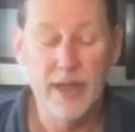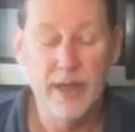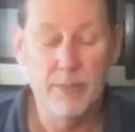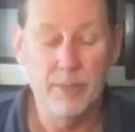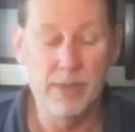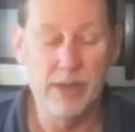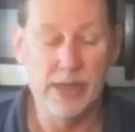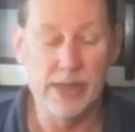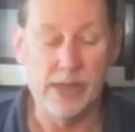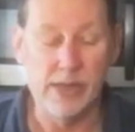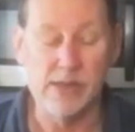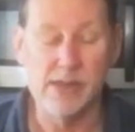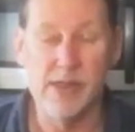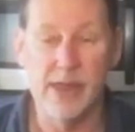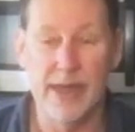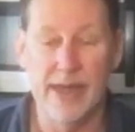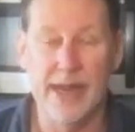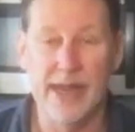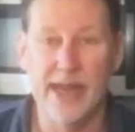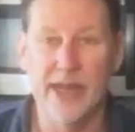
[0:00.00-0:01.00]
meaning
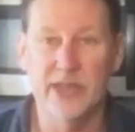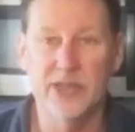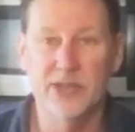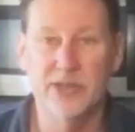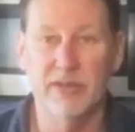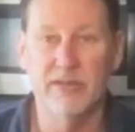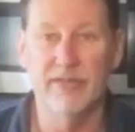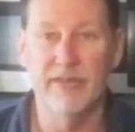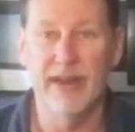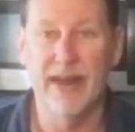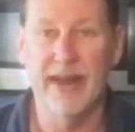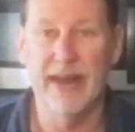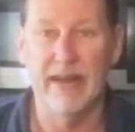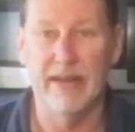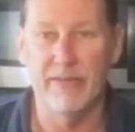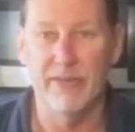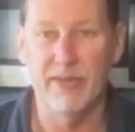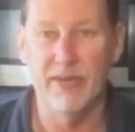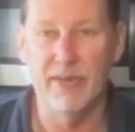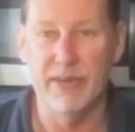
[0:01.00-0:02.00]
that it can
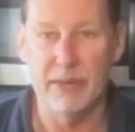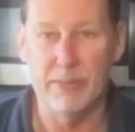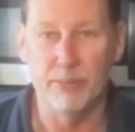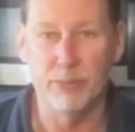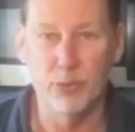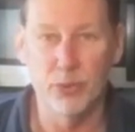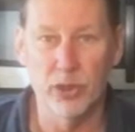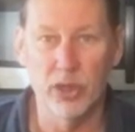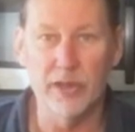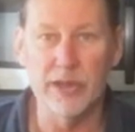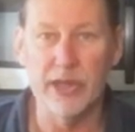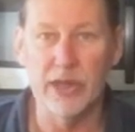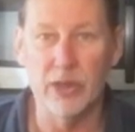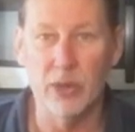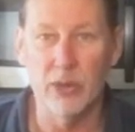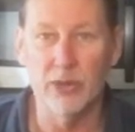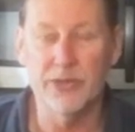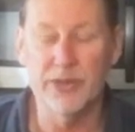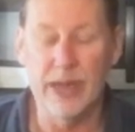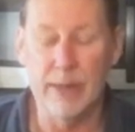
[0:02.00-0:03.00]
survive the brutally
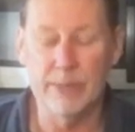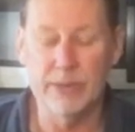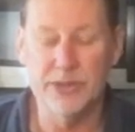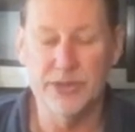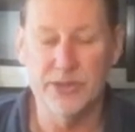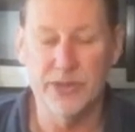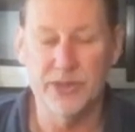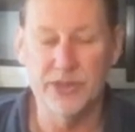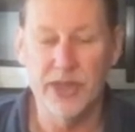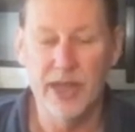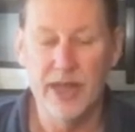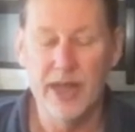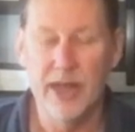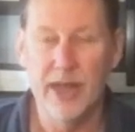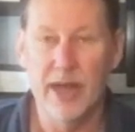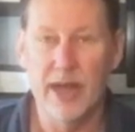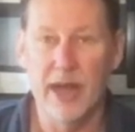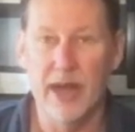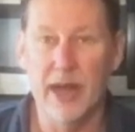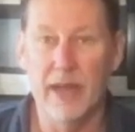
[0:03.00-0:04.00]
cold temperatures
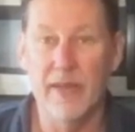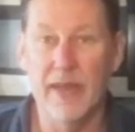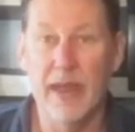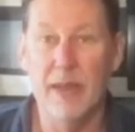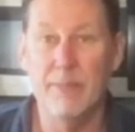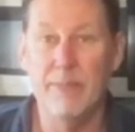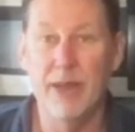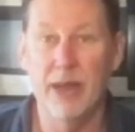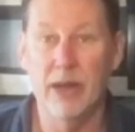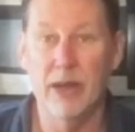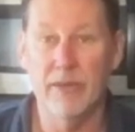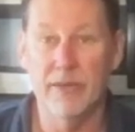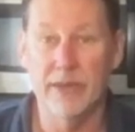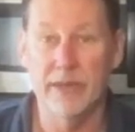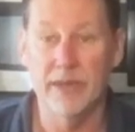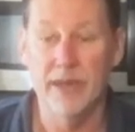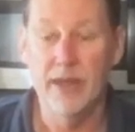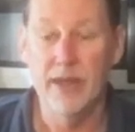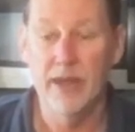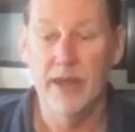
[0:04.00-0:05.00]
uh, a lot better
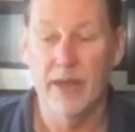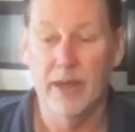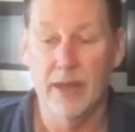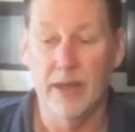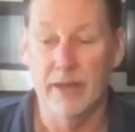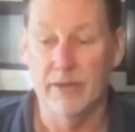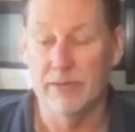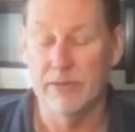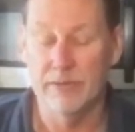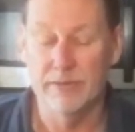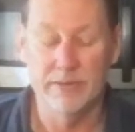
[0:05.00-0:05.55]
than uh,